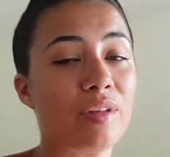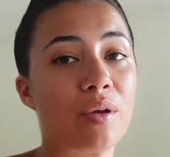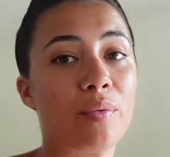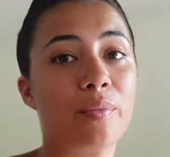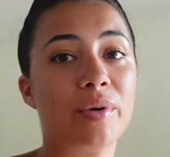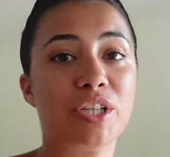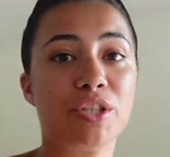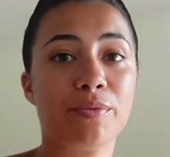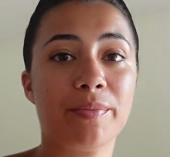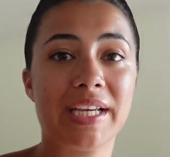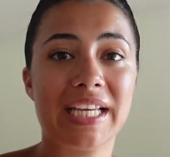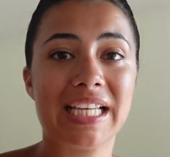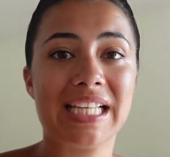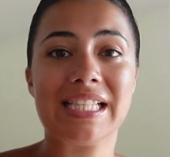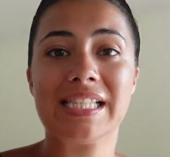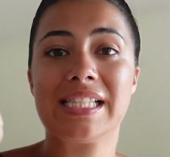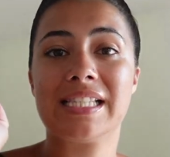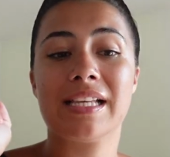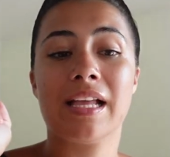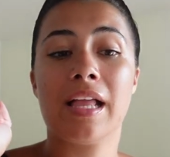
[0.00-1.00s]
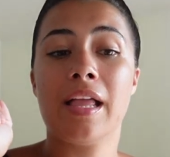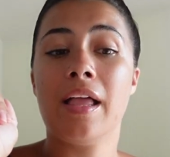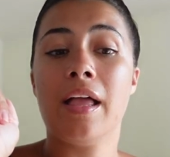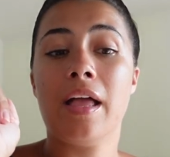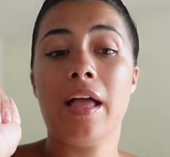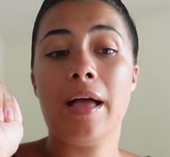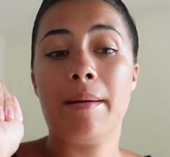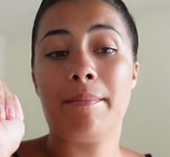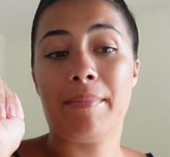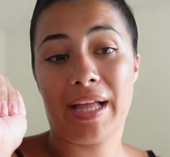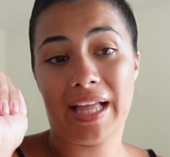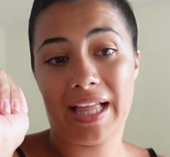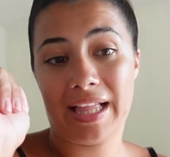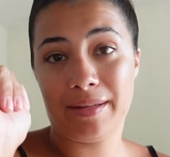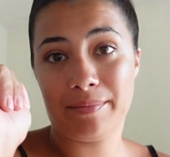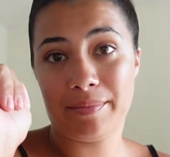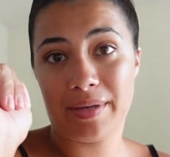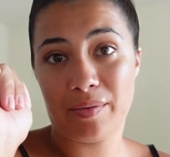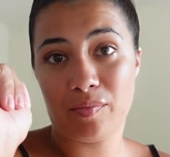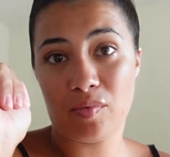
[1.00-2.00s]
Which means my
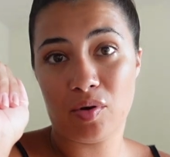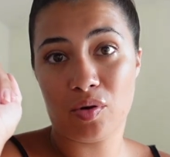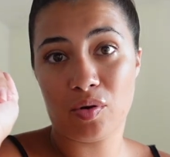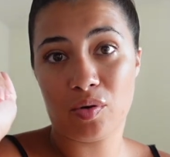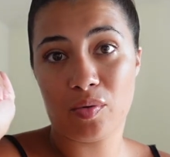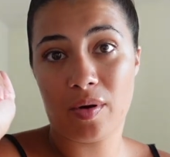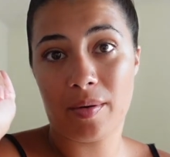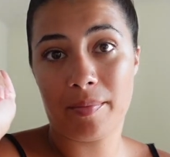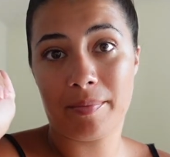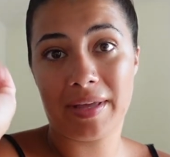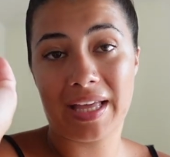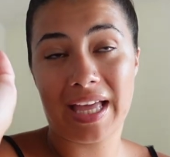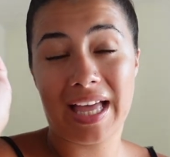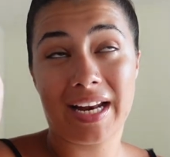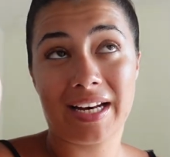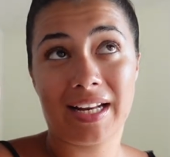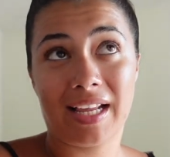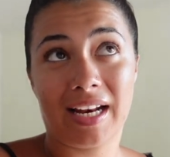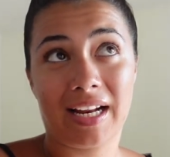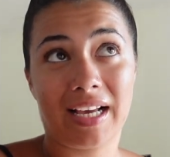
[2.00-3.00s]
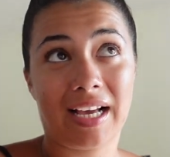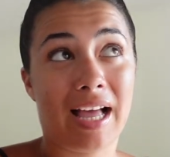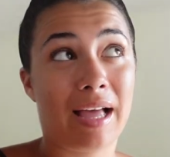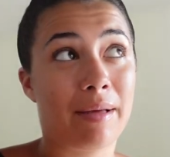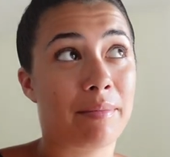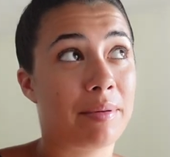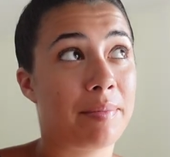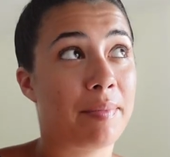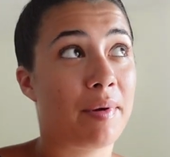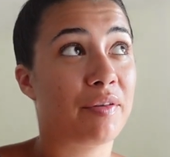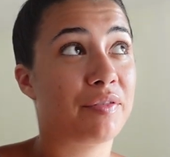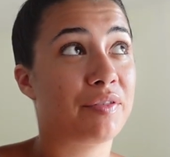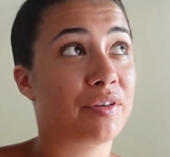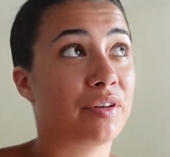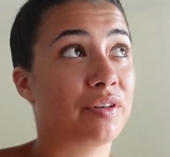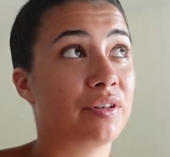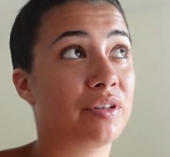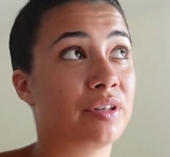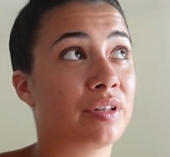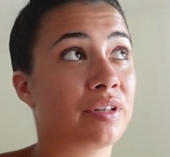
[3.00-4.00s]
helmet won't go on my head and I can't be
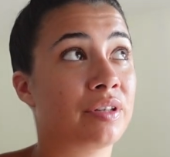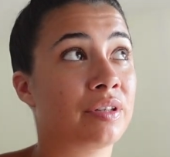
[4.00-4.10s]
bothered